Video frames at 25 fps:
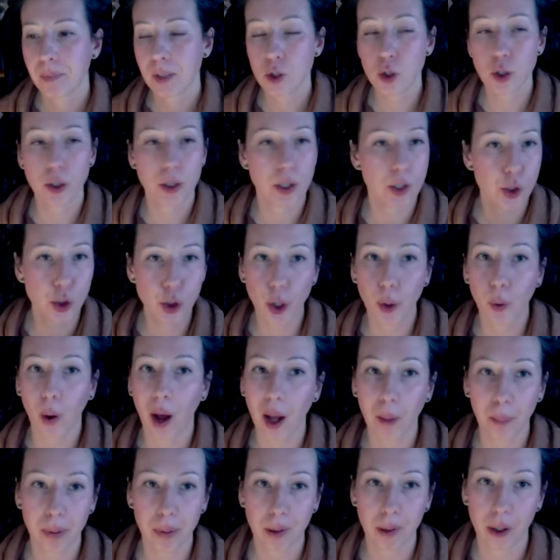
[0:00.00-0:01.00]
So there's no
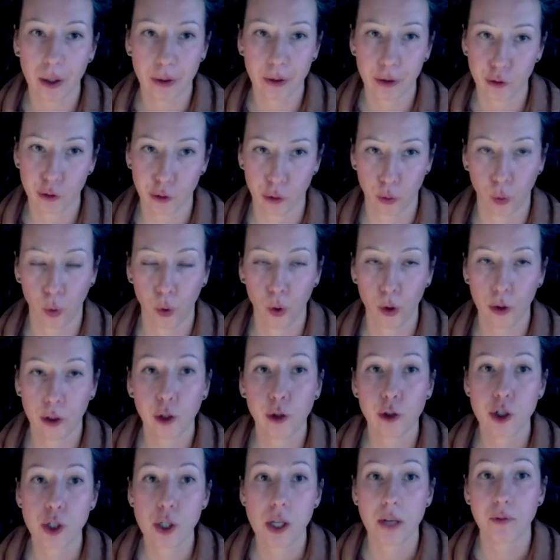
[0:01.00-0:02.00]
upload at all.
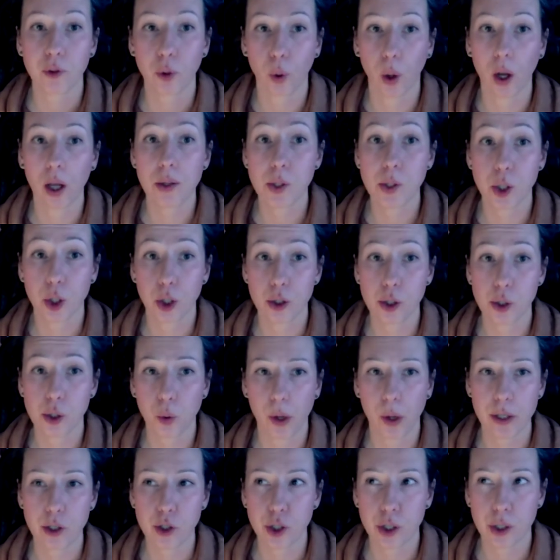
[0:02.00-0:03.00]
You just have to answer those
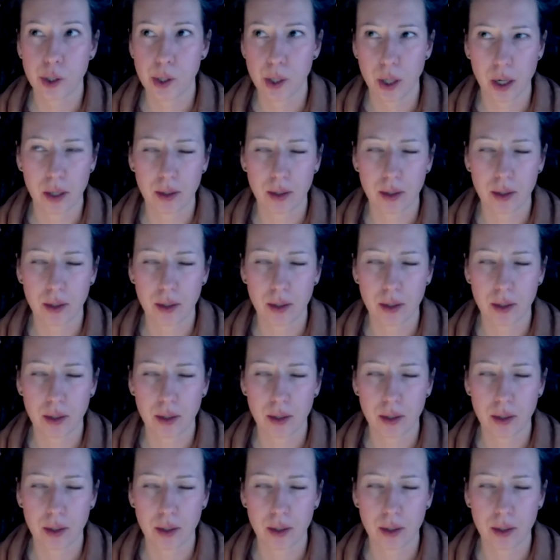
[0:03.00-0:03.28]
questions.